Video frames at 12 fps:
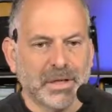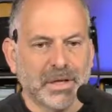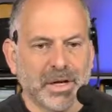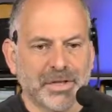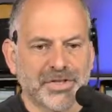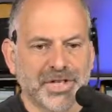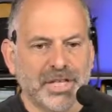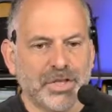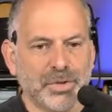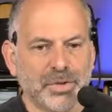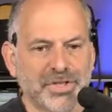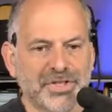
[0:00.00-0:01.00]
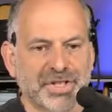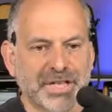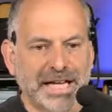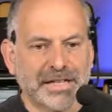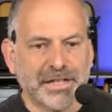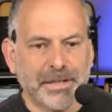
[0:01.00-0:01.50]
I'll say use
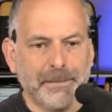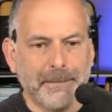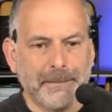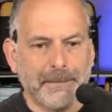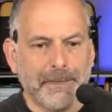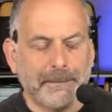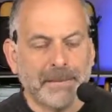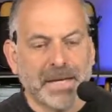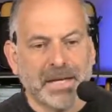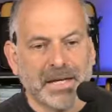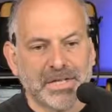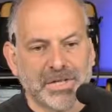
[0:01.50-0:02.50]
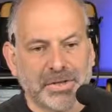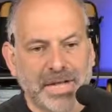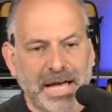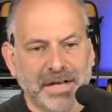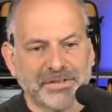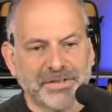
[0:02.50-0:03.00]
selected. So
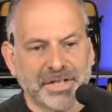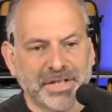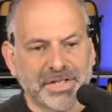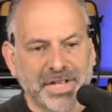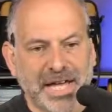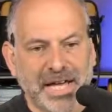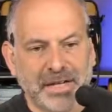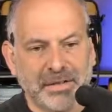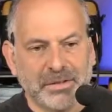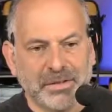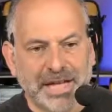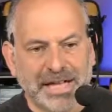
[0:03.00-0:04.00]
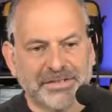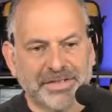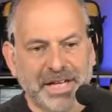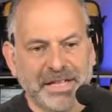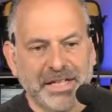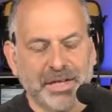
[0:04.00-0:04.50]
now it's going to say next
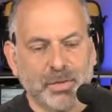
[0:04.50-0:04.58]
ID.